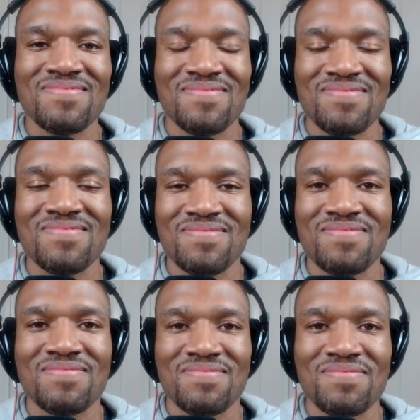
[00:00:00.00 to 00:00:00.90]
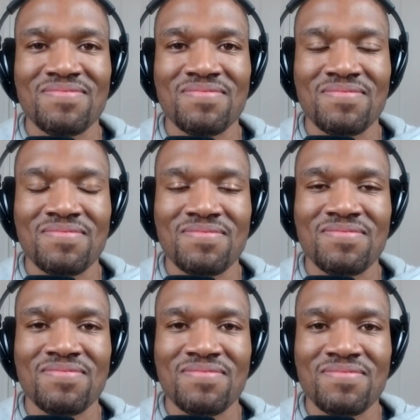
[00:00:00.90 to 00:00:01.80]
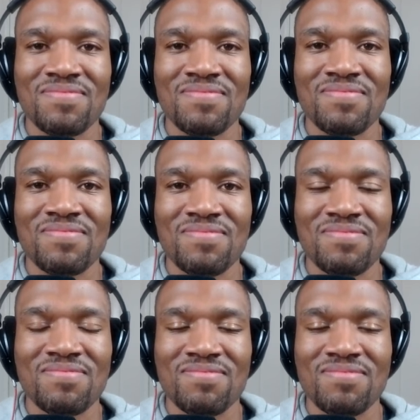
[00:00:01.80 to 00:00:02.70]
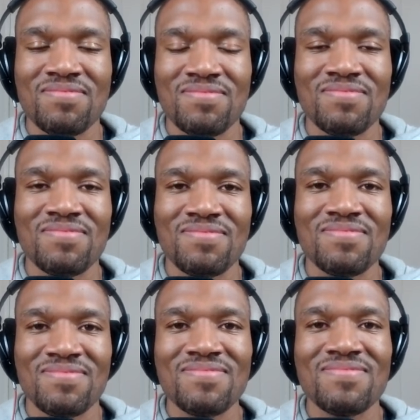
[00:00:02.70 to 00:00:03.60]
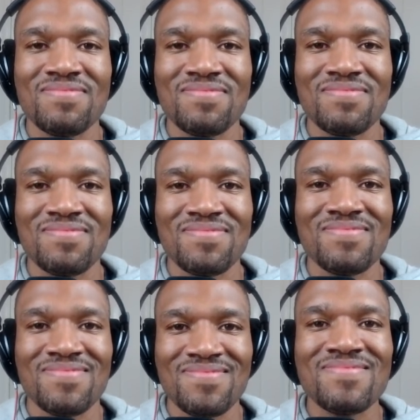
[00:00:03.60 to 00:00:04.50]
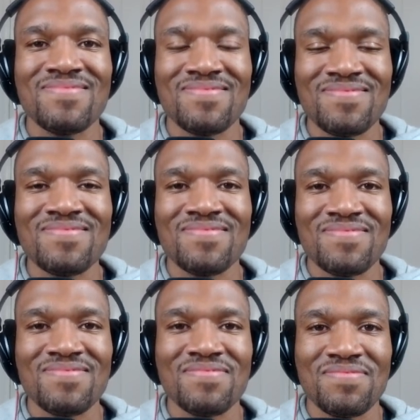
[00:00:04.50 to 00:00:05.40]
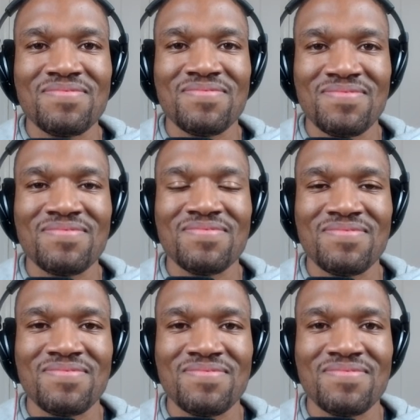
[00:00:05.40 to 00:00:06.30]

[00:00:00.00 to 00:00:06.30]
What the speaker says: No words are spoken by the person on screen.